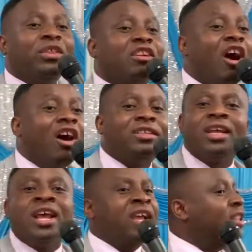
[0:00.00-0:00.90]
with God,
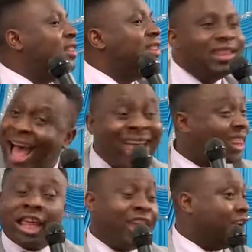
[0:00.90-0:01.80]

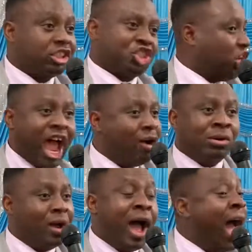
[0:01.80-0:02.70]
nothing shall
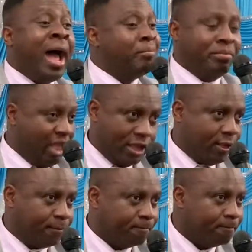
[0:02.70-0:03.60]
harm
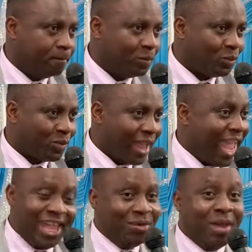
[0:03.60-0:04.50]
me.
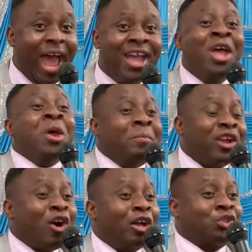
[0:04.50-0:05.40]
Amen.
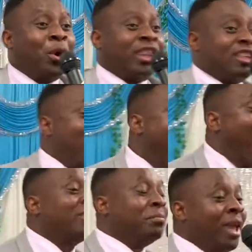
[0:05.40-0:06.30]
Because with
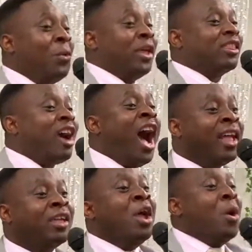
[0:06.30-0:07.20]
God, me with
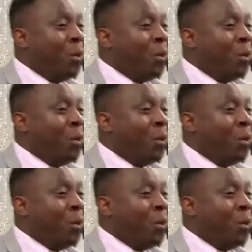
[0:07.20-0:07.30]
God,